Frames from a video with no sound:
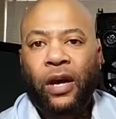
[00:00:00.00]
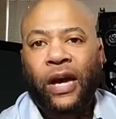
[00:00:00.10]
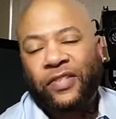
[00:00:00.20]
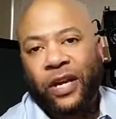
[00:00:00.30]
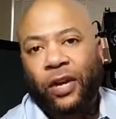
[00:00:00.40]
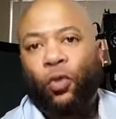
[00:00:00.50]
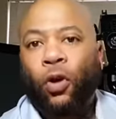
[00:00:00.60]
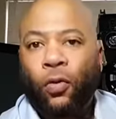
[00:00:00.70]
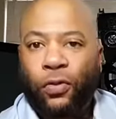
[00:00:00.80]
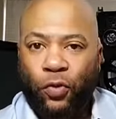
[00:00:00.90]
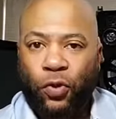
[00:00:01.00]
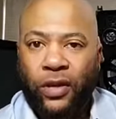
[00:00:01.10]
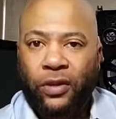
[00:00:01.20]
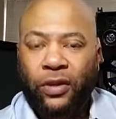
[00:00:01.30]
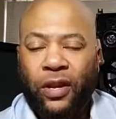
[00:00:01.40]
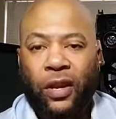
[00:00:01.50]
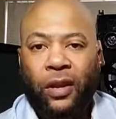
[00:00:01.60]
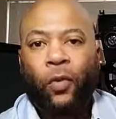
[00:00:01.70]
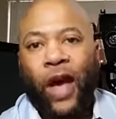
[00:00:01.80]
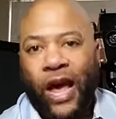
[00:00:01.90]
I say grow through it.
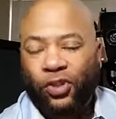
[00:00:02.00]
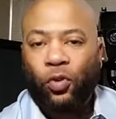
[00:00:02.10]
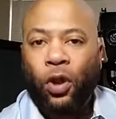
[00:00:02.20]
As you